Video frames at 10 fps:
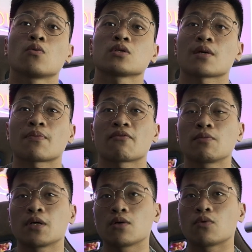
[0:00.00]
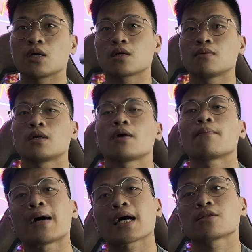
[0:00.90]
What's up, everybody? Welcome
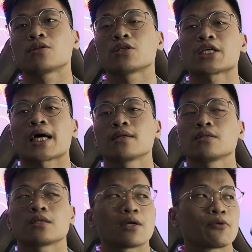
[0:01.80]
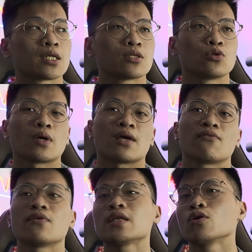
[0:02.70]
back to the channel. Today, we're gonna do a
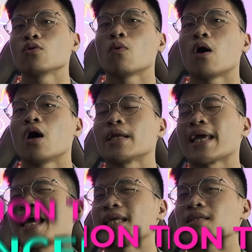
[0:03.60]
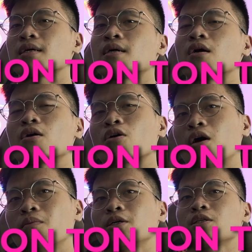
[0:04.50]
video on 8
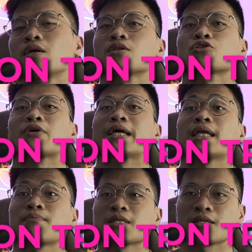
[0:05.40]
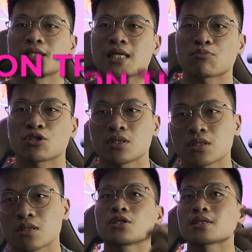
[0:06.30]
common training
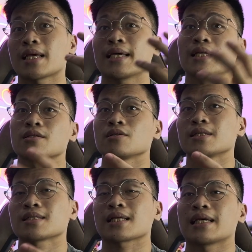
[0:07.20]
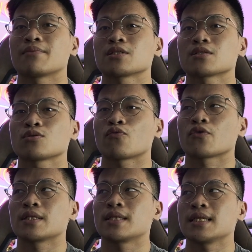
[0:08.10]
misconceptions. Just a little disclaimer. So
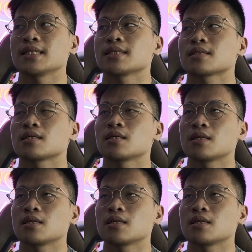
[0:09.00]
for these